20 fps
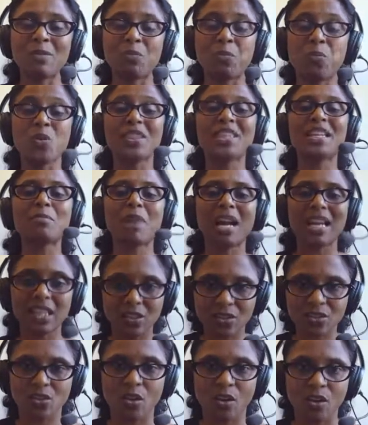Within
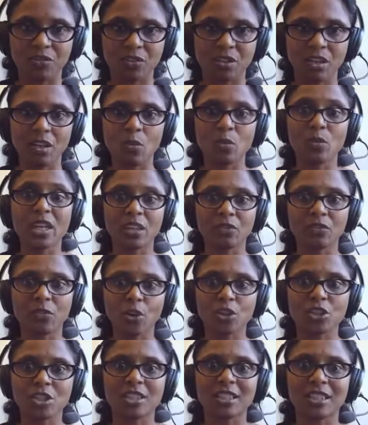Microsoft, we
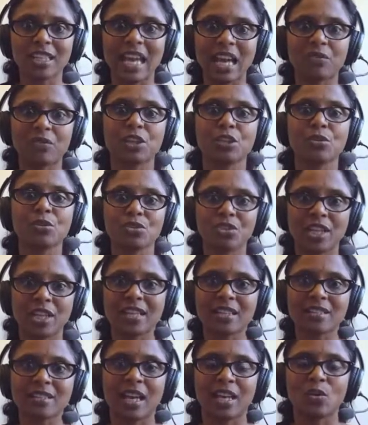unfortunately have a huge
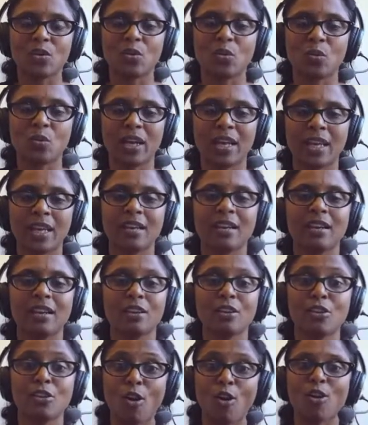data silo where a
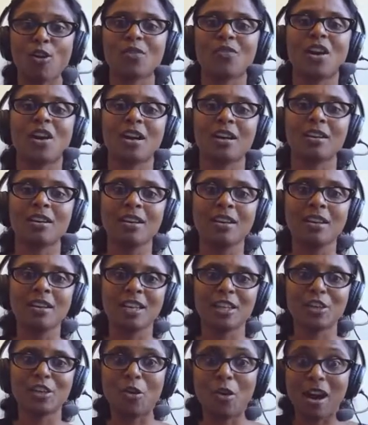lot of our,
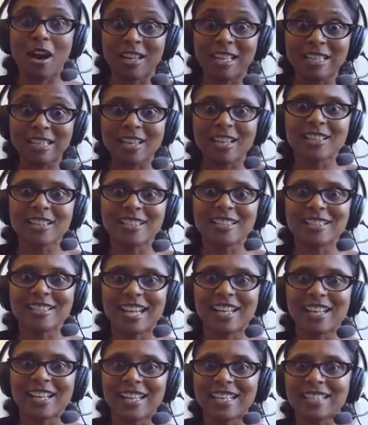you know, our intelligent
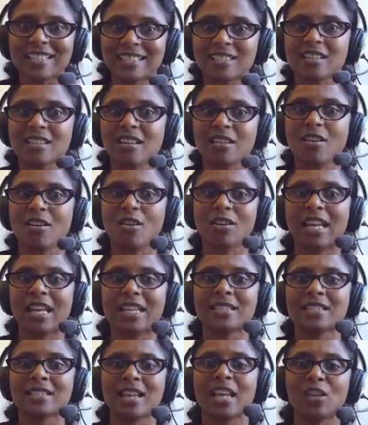data is stuck on
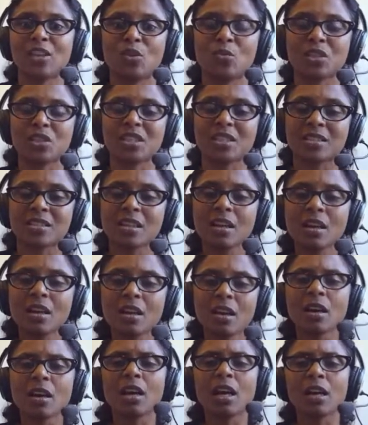a silo, which is,
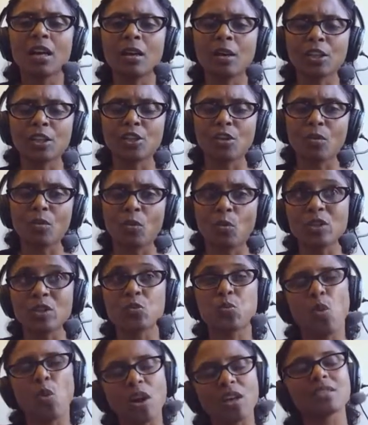uh, you know,
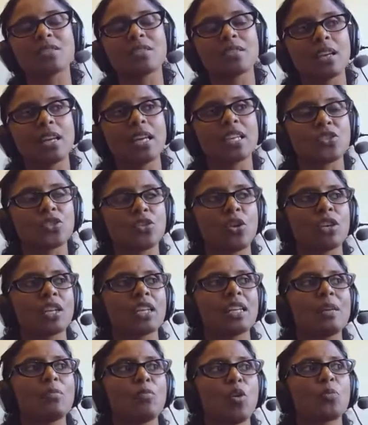which was
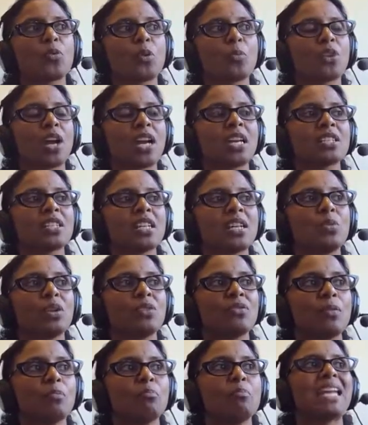historically more proprietary.
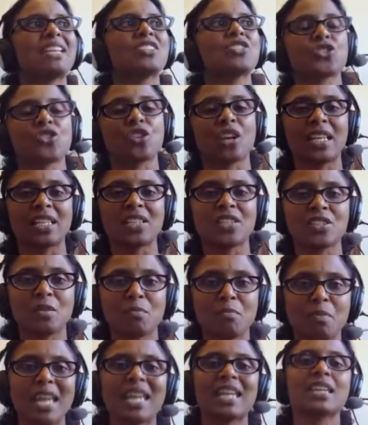We've made strides to
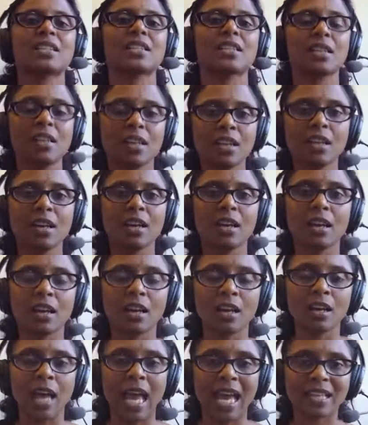make it
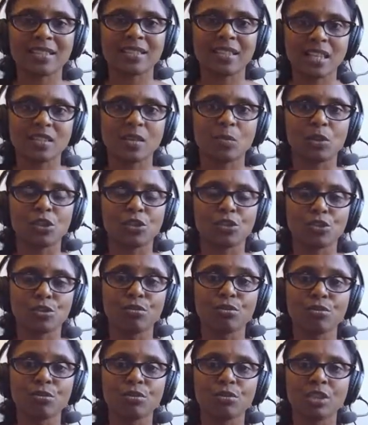uh, accessible
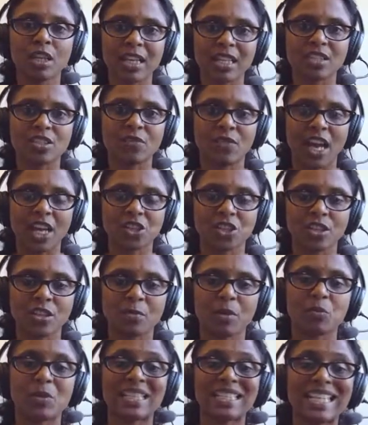to the rest of Azure,
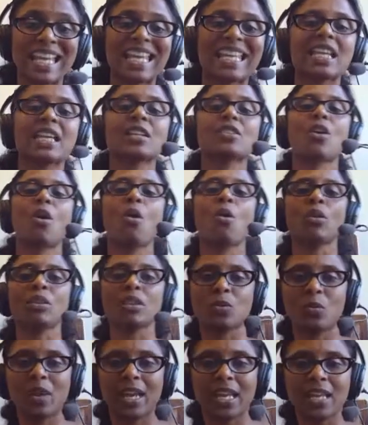but we're taking it all
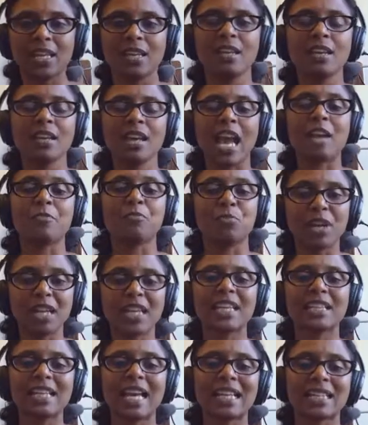the way and
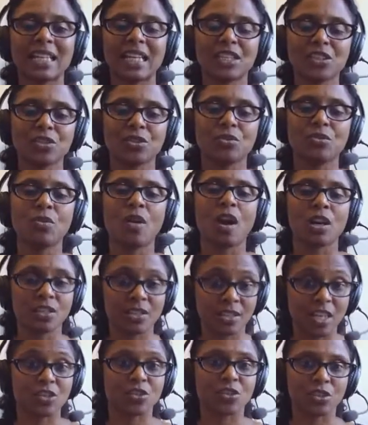bringing that into our
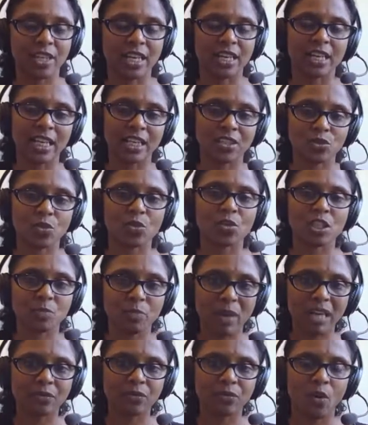central data lake storage
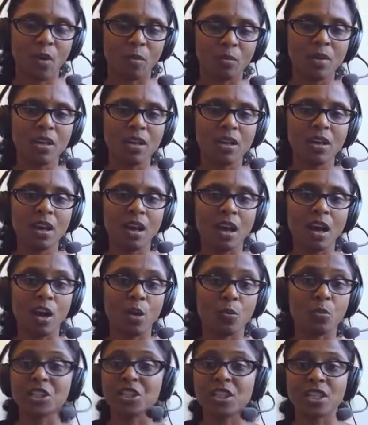platform,
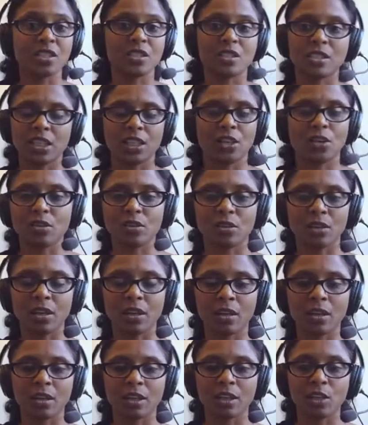uh, which is you know
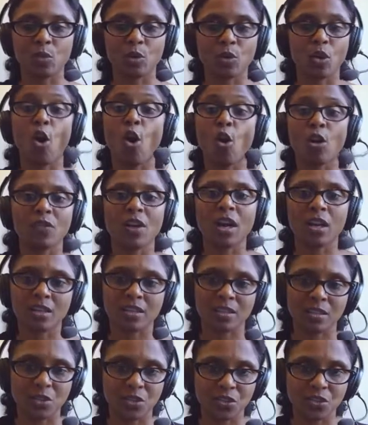uh, what all of our
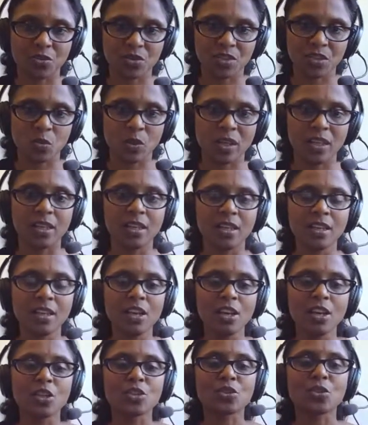customers use as well.
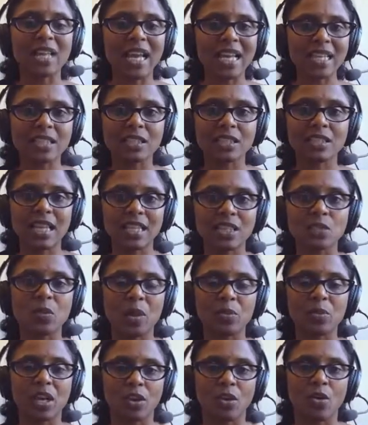So that's that's
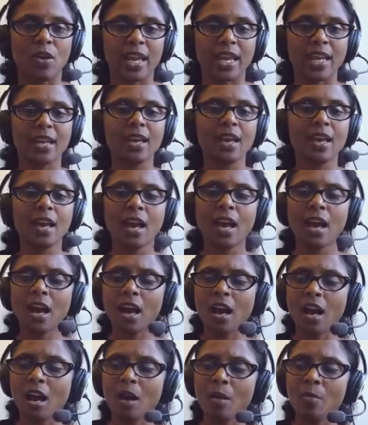where we are going.
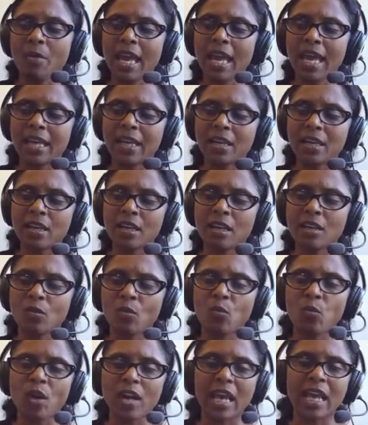Um, and
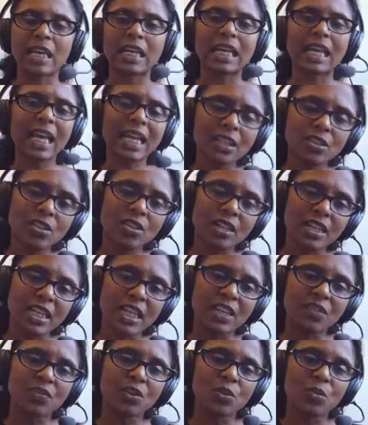what I'd like to
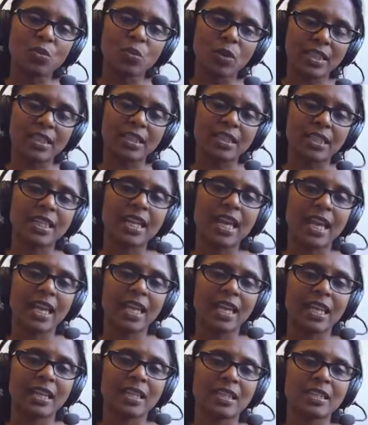leave you with
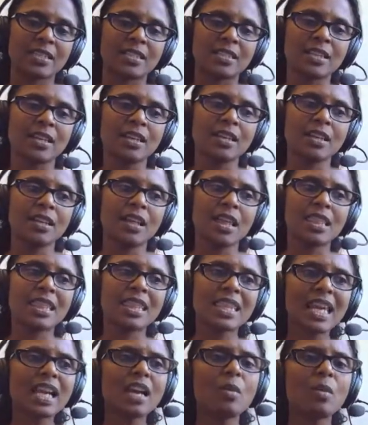today is
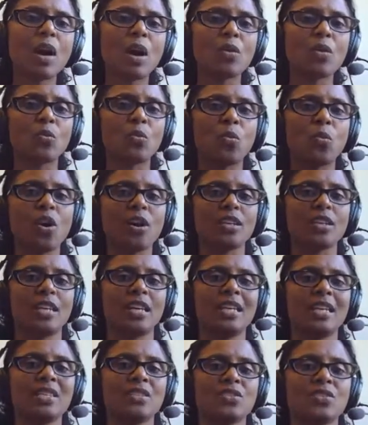think about what
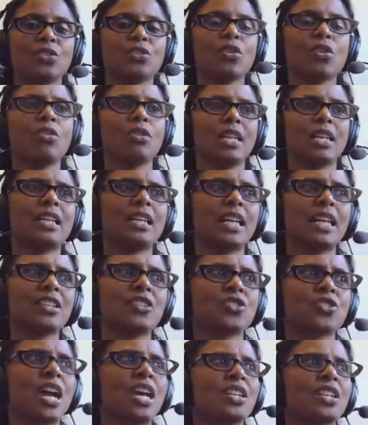is your data lake
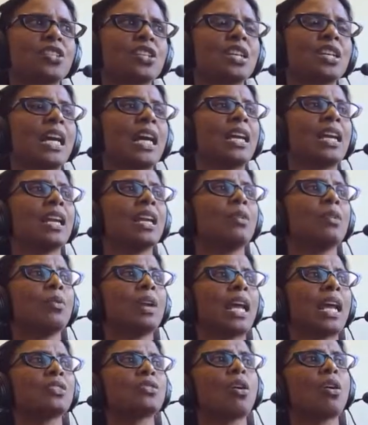strategy. I
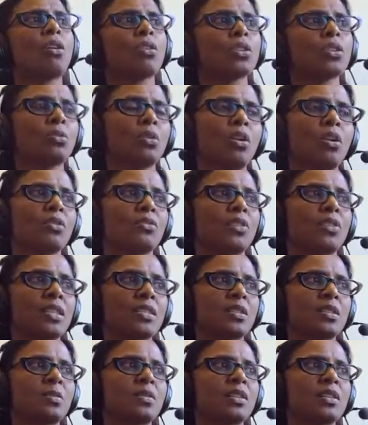when I talk to a lot of
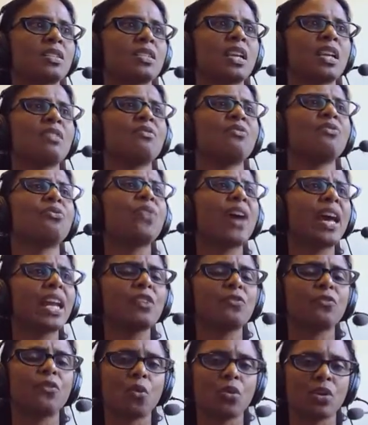customers, they're
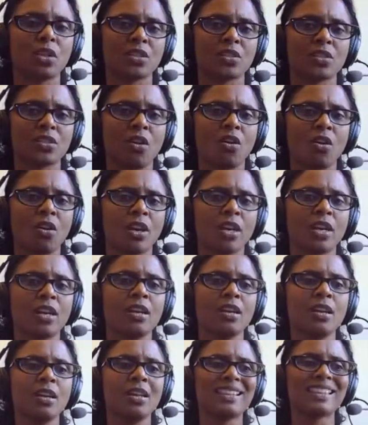very focused on
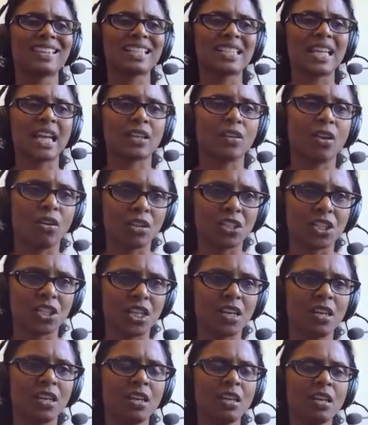the
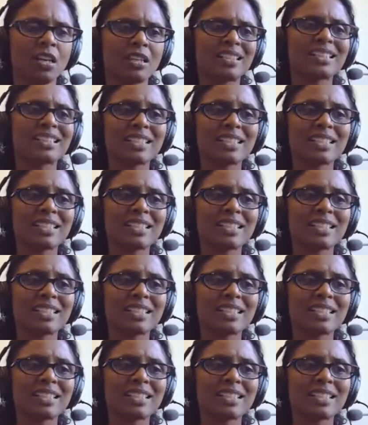technology the